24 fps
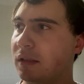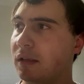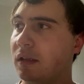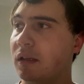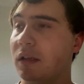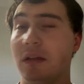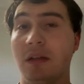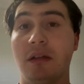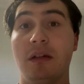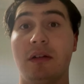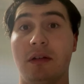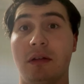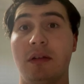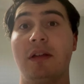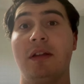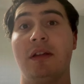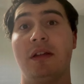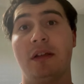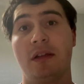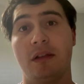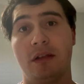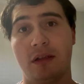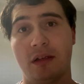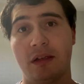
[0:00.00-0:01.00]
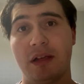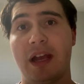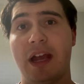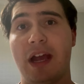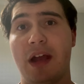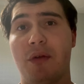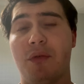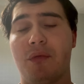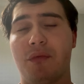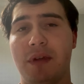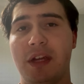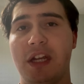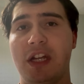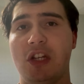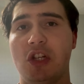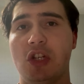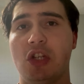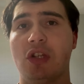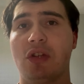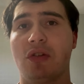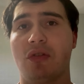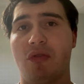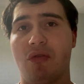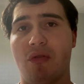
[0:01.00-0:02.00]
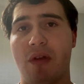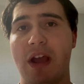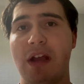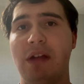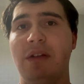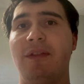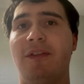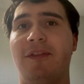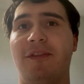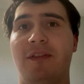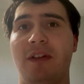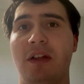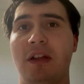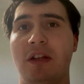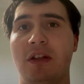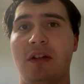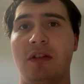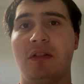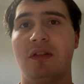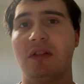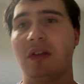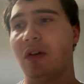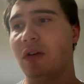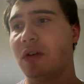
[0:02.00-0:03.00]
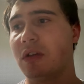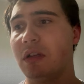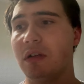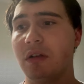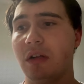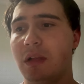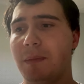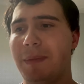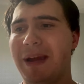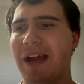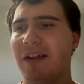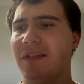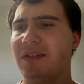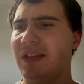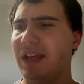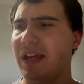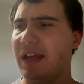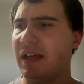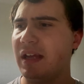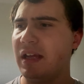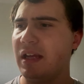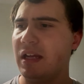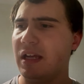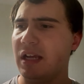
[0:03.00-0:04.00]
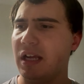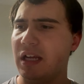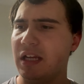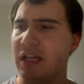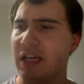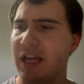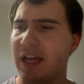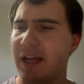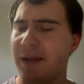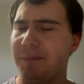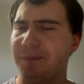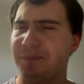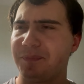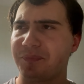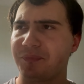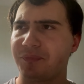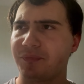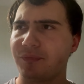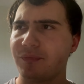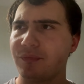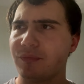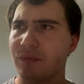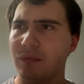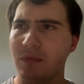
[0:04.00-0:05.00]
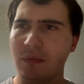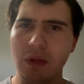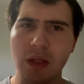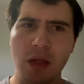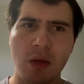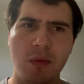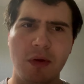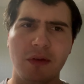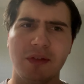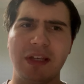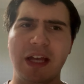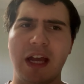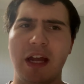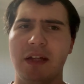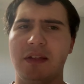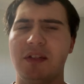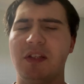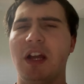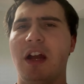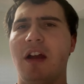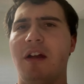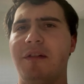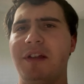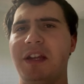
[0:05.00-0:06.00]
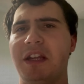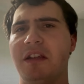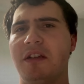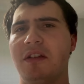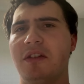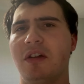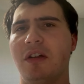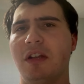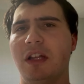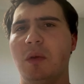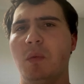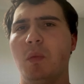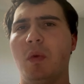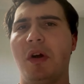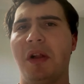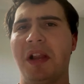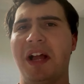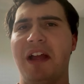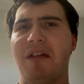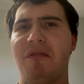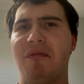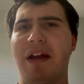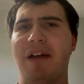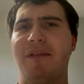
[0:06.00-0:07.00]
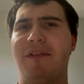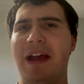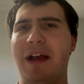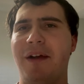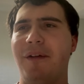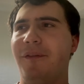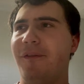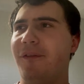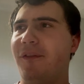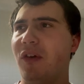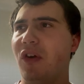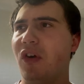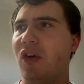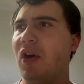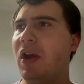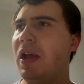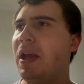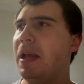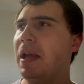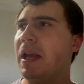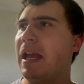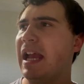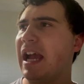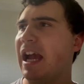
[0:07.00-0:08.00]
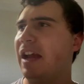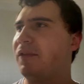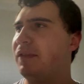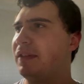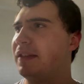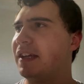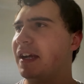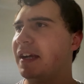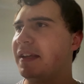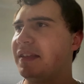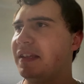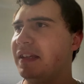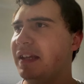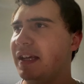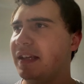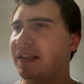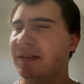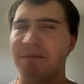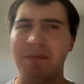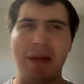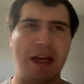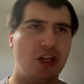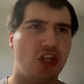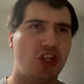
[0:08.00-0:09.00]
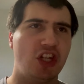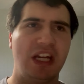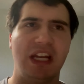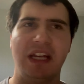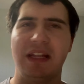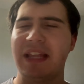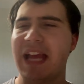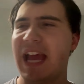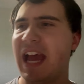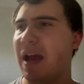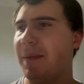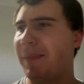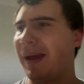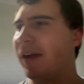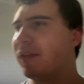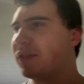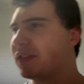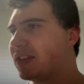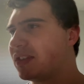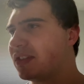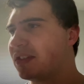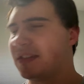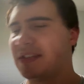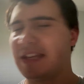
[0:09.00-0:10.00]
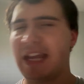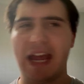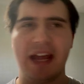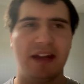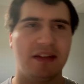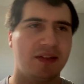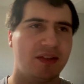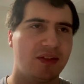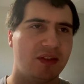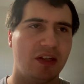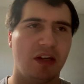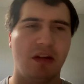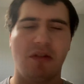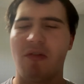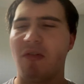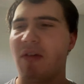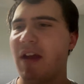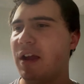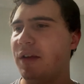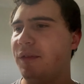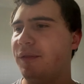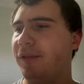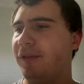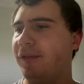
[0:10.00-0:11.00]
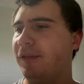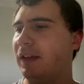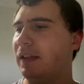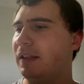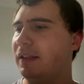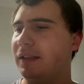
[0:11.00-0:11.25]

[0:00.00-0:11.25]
Oh, outreach, growth, talking all about it. And yeah, was that Artari calling Warlike Wrath out for advertising this, mentioning that about stats and growth.